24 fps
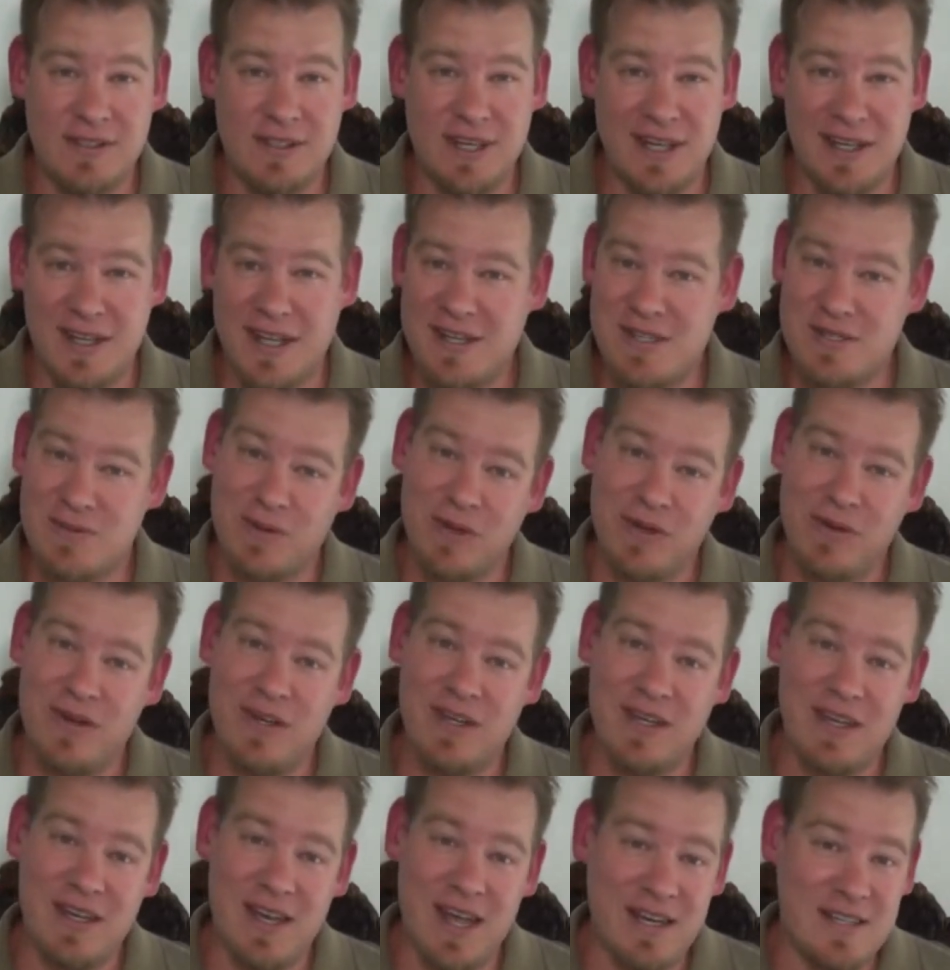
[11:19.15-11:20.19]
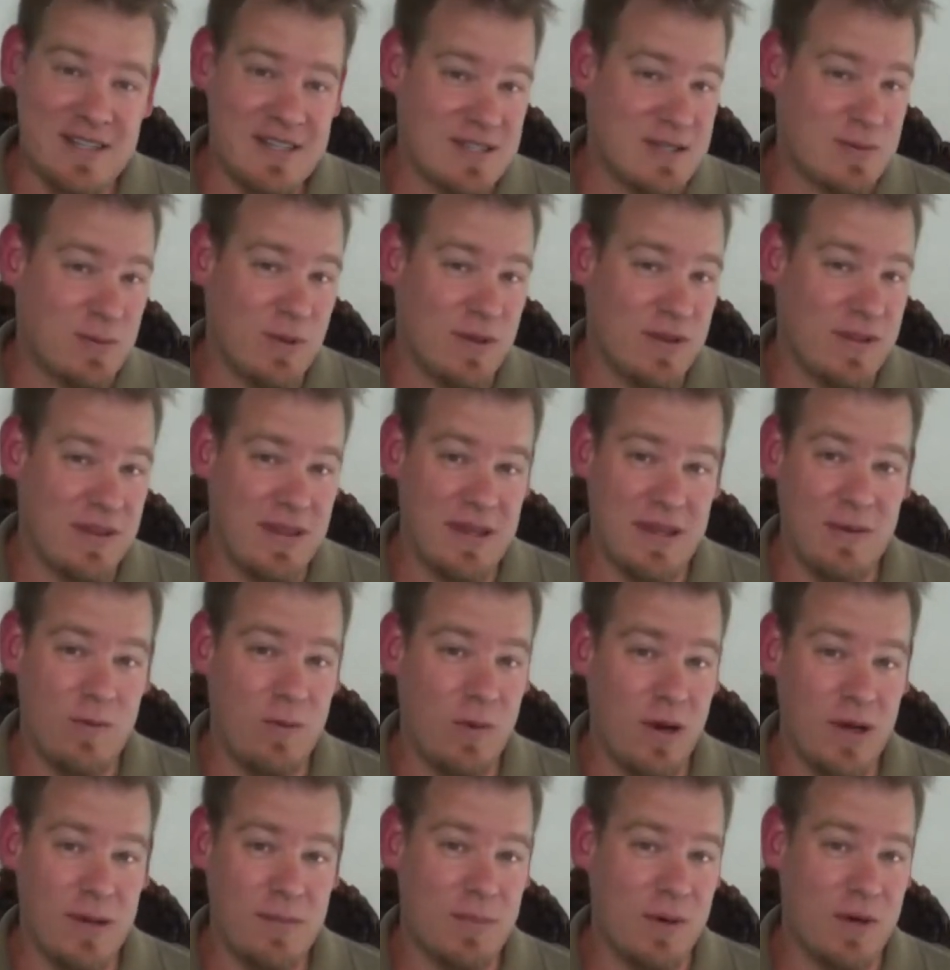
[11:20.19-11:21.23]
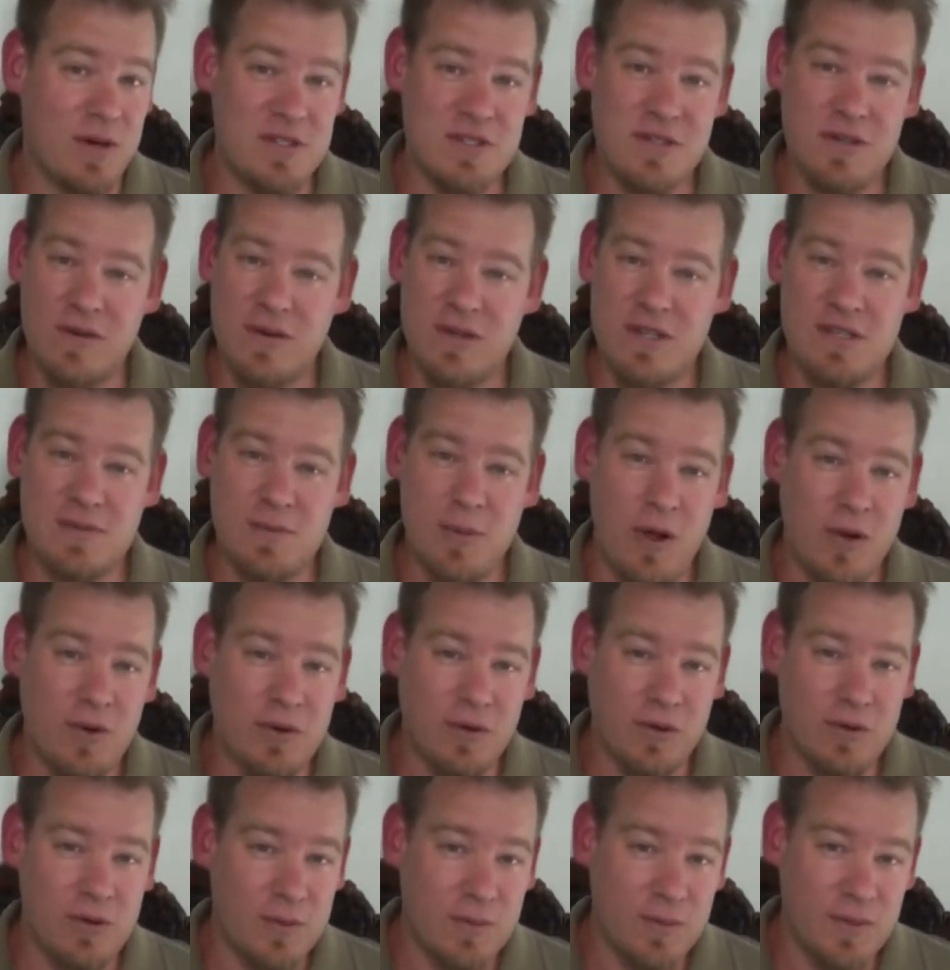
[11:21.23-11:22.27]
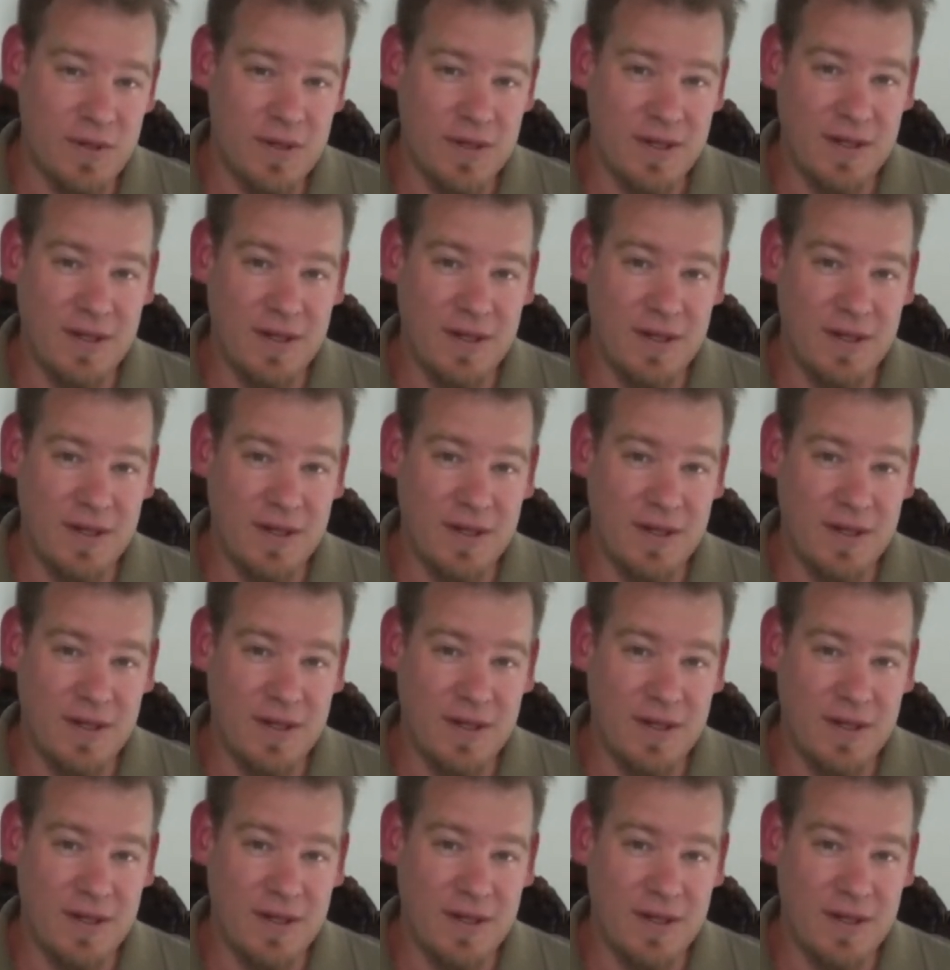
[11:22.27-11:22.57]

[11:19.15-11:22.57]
And that is really to connect us with the one person or the small group